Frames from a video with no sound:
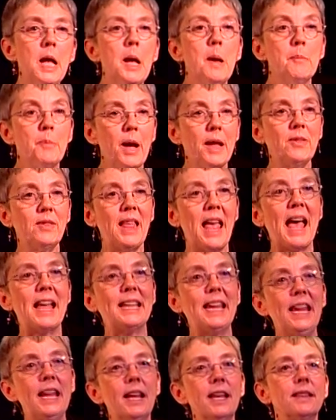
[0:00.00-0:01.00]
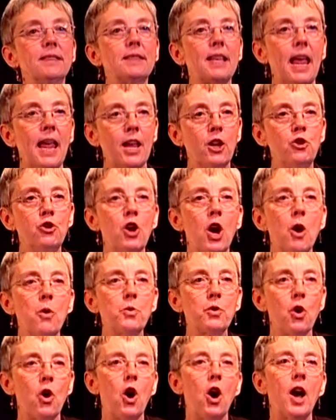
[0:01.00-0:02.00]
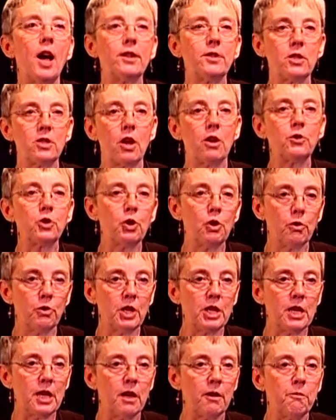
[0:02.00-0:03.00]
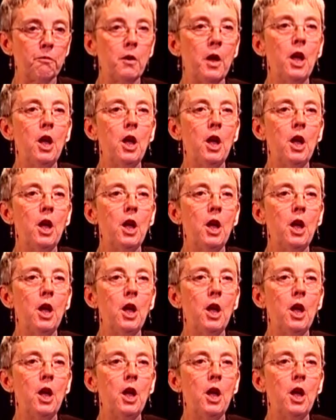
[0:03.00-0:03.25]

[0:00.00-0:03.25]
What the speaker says: But that is a low-cost alternative